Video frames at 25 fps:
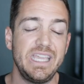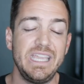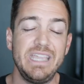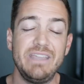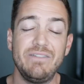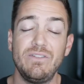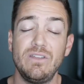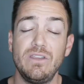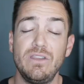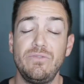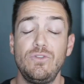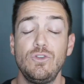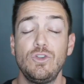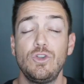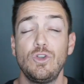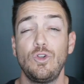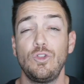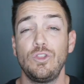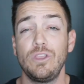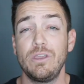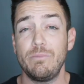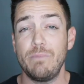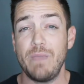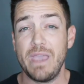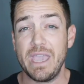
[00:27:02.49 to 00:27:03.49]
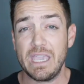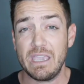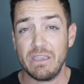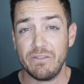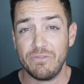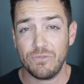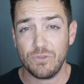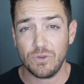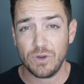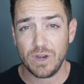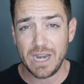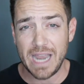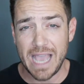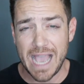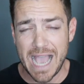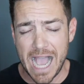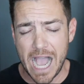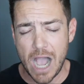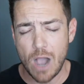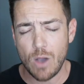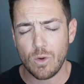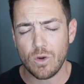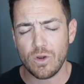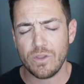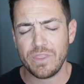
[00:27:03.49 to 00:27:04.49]
Even if you can only make it for an
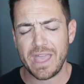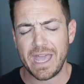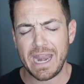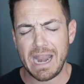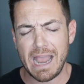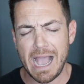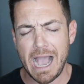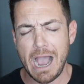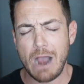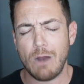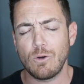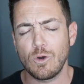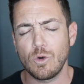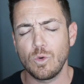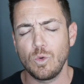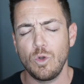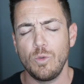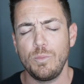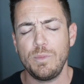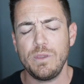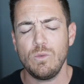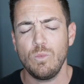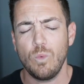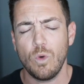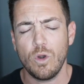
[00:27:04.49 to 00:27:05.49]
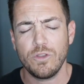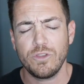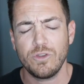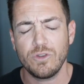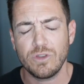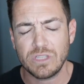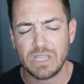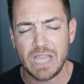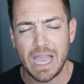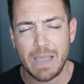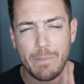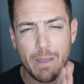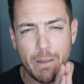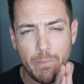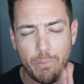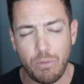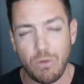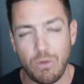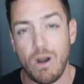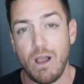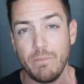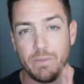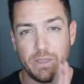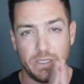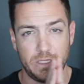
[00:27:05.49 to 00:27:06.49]
hour, that hour will be worth your time. I
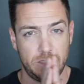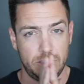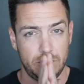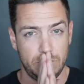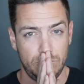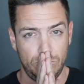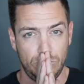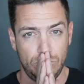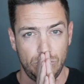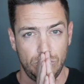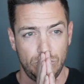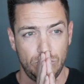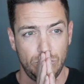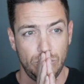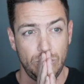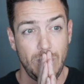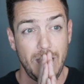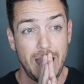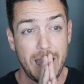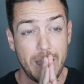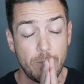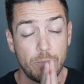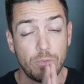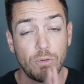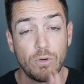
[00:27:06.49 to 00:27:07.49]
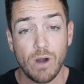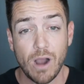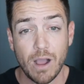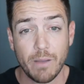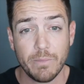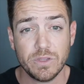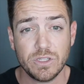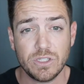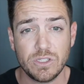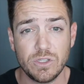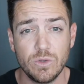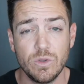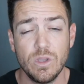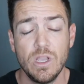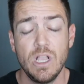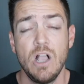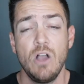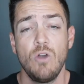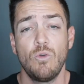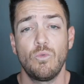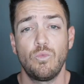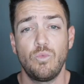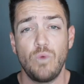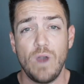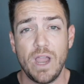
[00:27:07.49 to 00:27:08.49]
promise you.
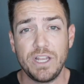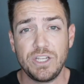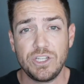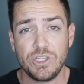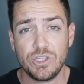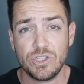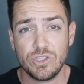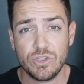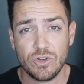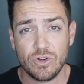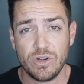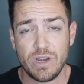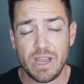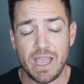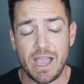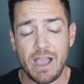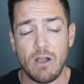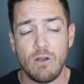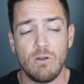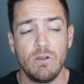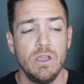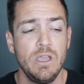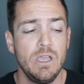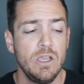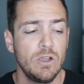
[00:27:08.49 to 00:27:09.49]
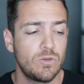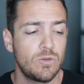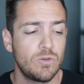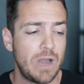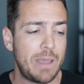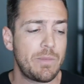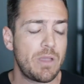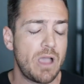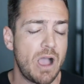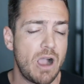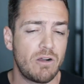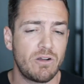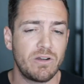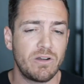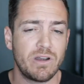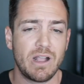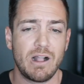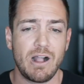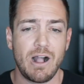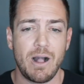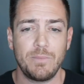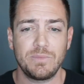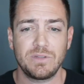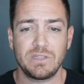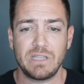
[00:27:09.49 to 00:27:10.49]
Register now,
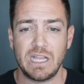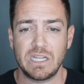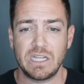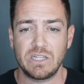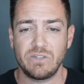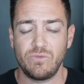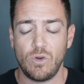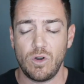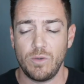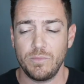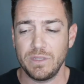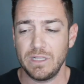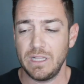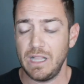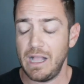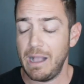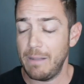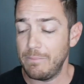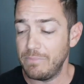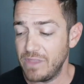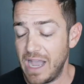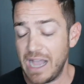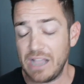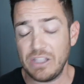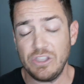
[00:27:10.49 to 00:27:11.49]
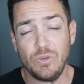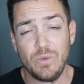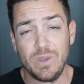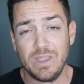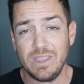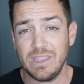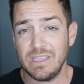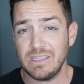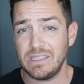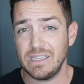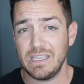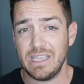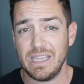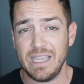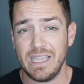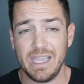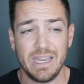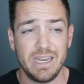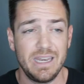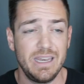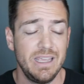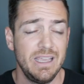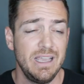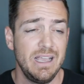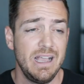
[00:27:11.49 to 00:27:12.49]
grahamcochran.com/formula. I'm not doing this
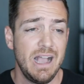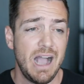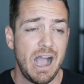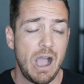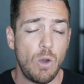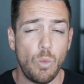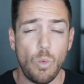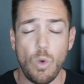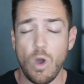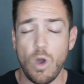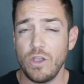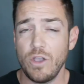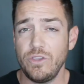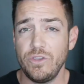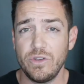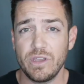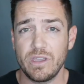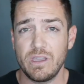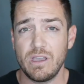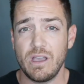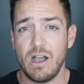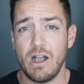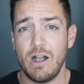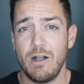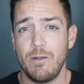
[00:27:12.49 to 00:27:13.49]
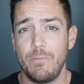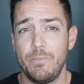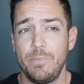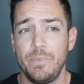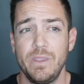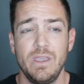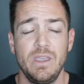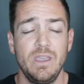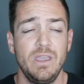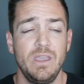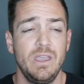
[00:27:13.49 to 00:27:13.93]
again. I want you to come.